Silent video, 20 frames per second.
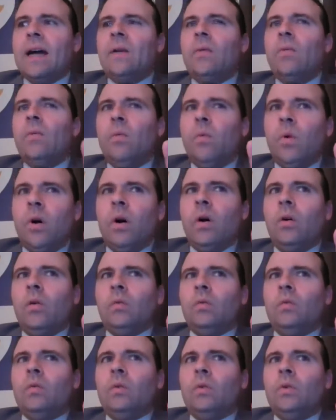want
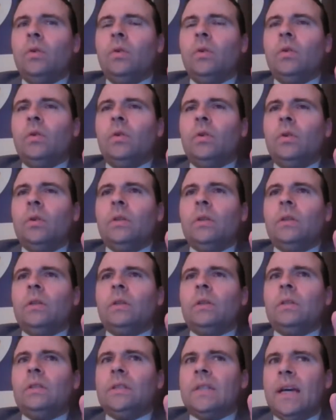
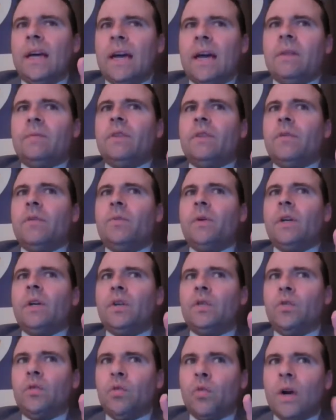to have the
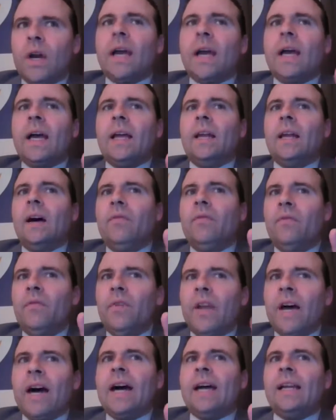regret of
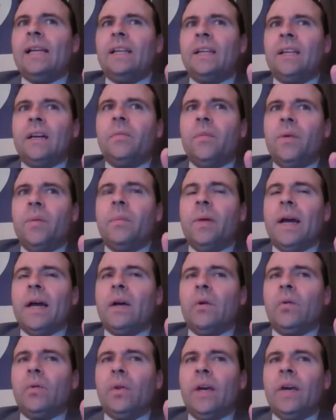not coming
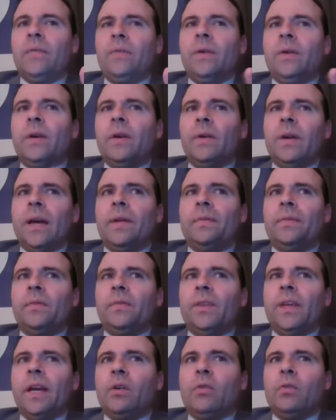back on that field after
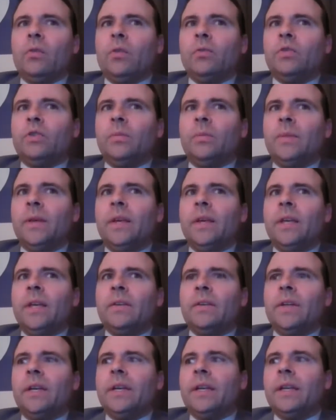that gruesome knee
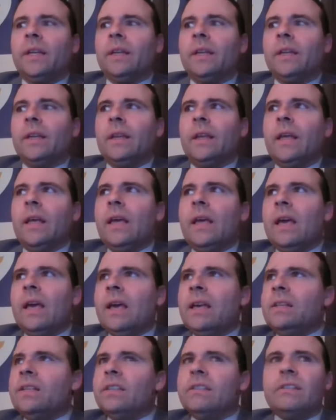injury.
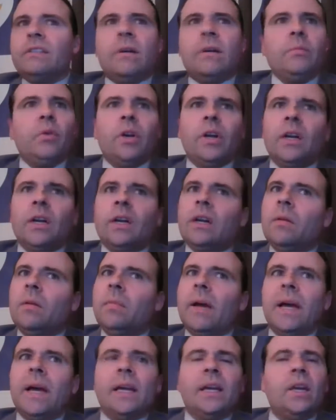He says, I'm going to come
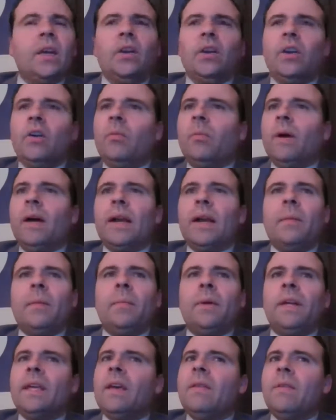back here no matter. I'm
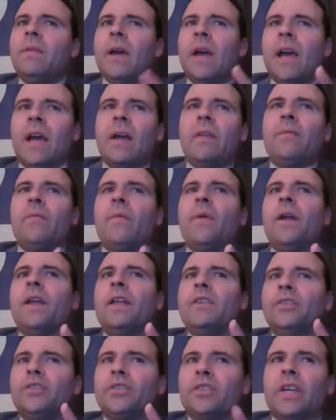going to give every
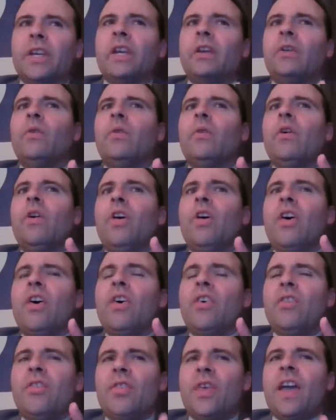single
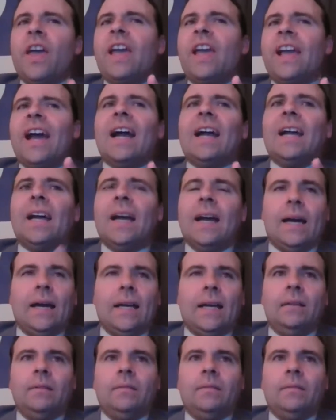thing I got